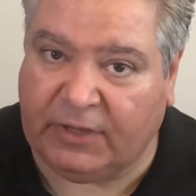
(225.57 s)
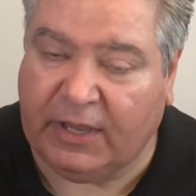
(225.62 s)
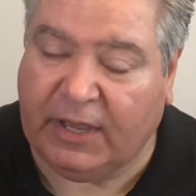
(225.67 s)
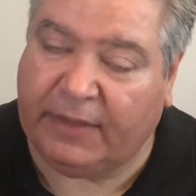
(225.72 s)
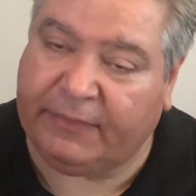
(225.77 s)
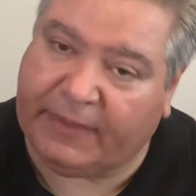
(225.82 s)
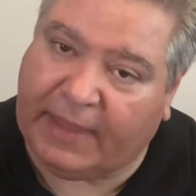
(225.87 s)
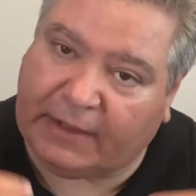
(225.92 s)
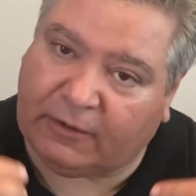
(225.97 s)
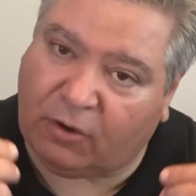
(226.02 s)

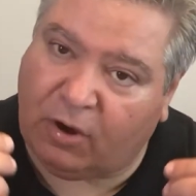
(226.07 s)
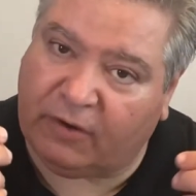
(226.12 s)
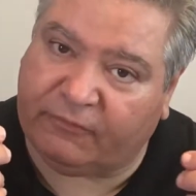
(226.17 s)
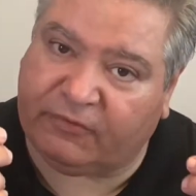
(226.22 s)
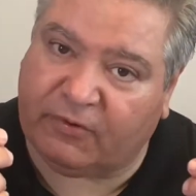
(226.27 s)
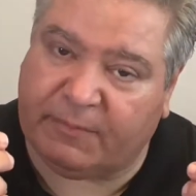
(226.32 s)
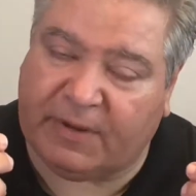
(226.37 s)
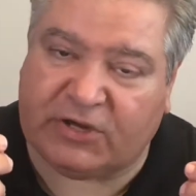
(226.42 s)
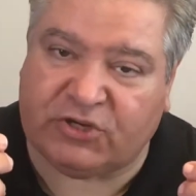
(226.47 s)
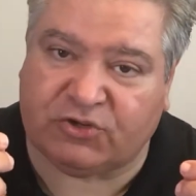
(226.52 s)
and that
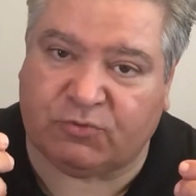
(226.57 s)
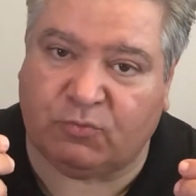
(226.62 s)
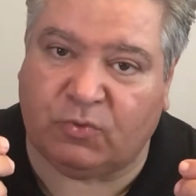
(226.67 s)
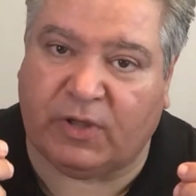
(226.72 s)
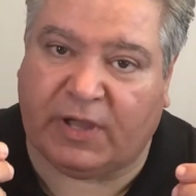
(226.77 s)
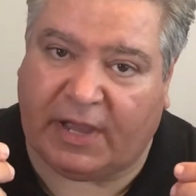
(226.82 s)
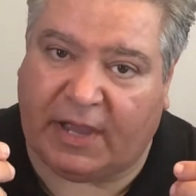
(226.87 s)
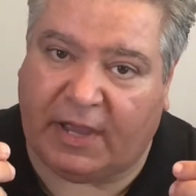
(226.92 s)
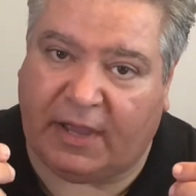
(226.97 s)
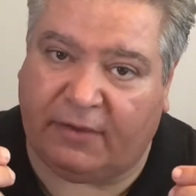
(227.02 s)
confirmation will
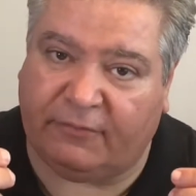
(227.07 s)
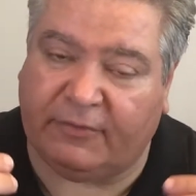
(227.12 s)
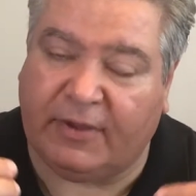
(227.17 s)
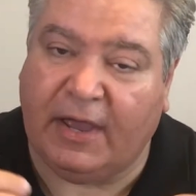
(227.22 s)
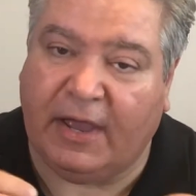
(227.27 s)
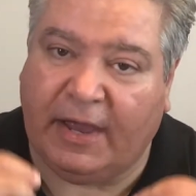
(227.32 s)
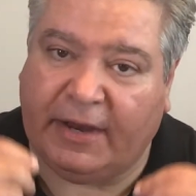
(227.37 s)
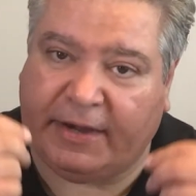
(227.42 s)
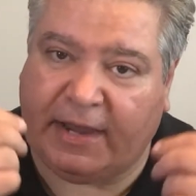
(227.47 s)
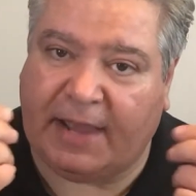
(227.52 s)
have
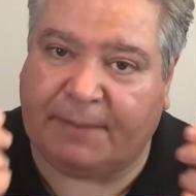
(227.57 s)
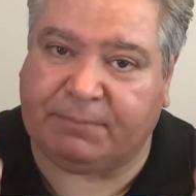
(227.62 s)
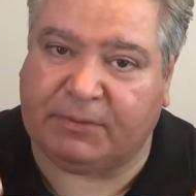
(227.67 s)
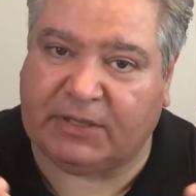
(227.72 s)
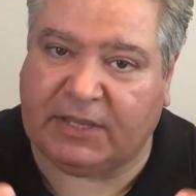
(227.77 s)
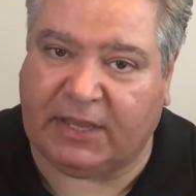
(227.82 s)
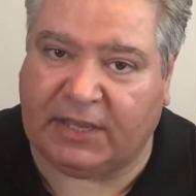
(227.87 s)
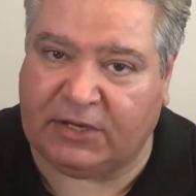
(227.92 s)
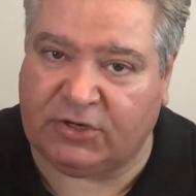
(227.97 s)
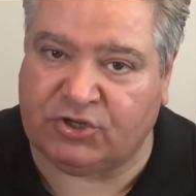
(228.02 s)
an
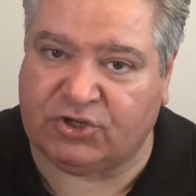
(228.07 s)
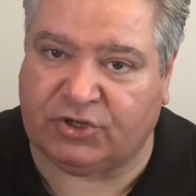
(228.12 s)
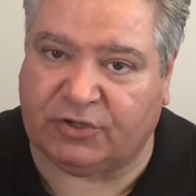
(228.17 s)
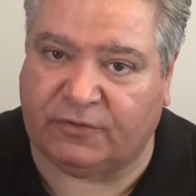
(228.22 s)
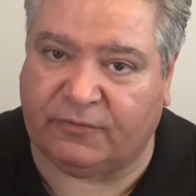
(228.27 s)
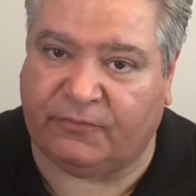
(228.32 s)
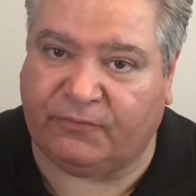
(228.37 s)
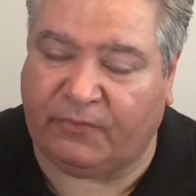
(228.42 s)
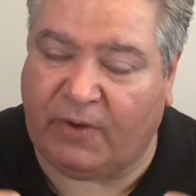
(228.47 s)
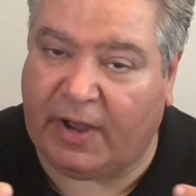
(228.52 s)

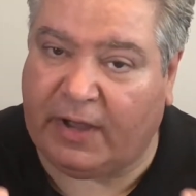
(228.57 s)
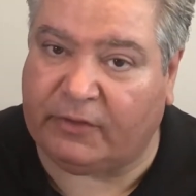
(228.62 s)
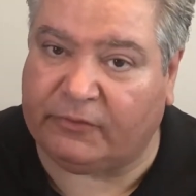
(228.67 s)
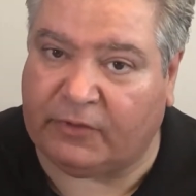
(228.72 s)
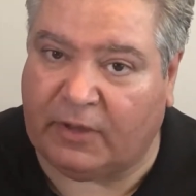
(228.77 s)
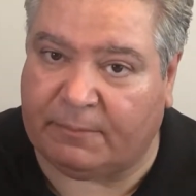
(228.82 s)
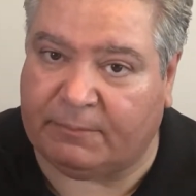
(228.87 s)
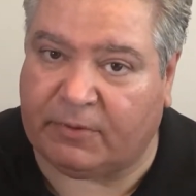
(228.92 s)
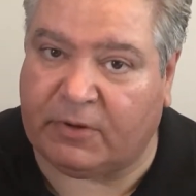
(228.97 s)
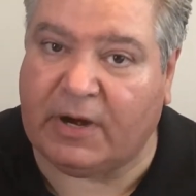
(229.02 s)
application file
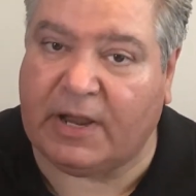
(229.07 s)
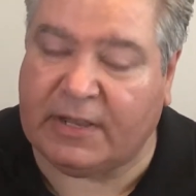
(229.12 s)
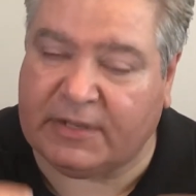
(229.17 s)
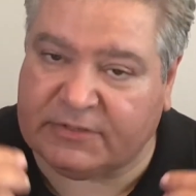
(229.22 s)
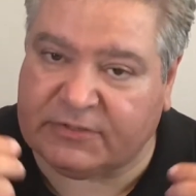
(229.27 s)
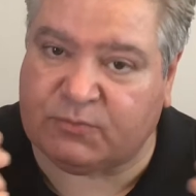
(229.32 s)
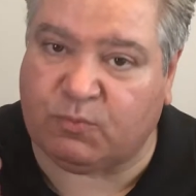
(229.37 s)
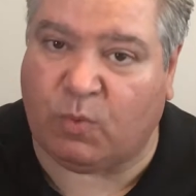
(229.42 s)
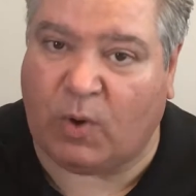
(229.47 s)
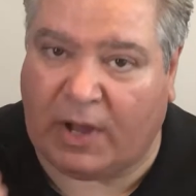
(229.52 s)
number
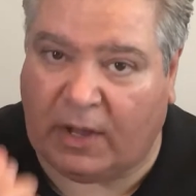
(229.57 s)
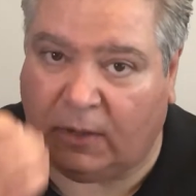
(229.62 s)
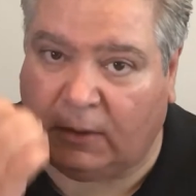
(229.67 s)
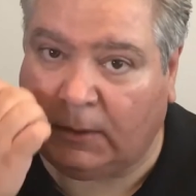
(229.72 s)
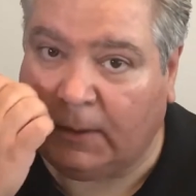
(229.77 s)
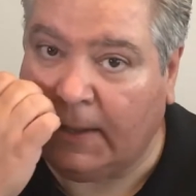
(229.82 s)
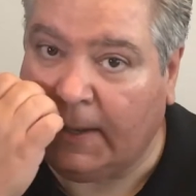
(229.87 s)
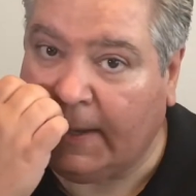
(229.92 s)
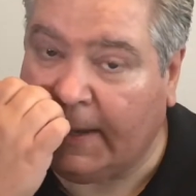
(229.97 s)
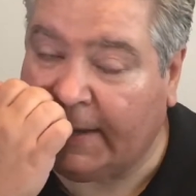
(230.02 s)
as
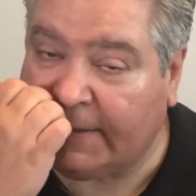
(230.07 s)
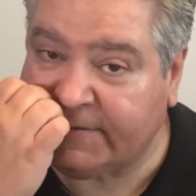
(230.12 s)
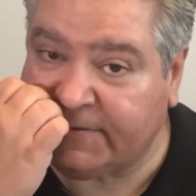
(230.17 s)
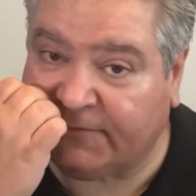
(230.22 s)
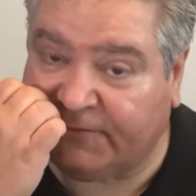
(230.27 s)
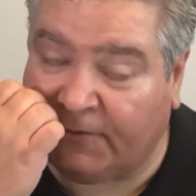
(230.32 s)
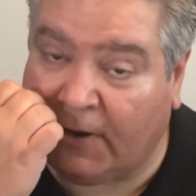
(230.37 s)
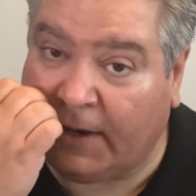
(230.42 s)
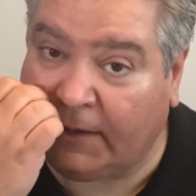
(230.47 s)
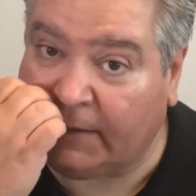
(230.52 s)
well as a
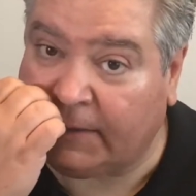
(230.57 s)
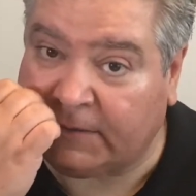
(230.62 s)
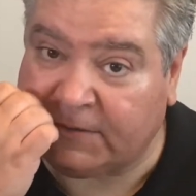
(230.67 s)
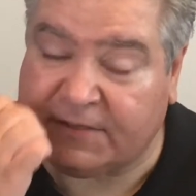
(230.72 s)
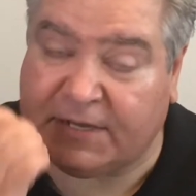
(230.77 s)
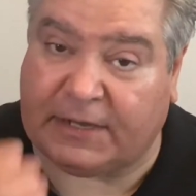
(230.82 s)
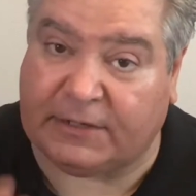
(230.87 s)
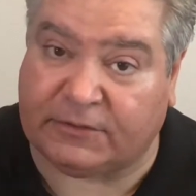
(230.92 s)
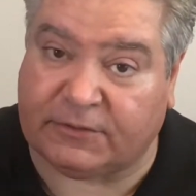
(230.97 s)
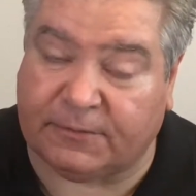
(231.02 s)
filing
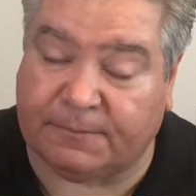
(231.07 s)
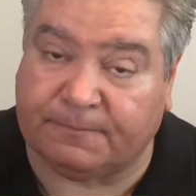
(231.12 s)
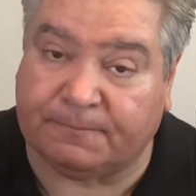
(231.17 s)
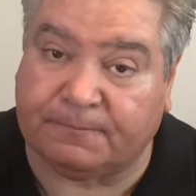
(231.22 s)
date.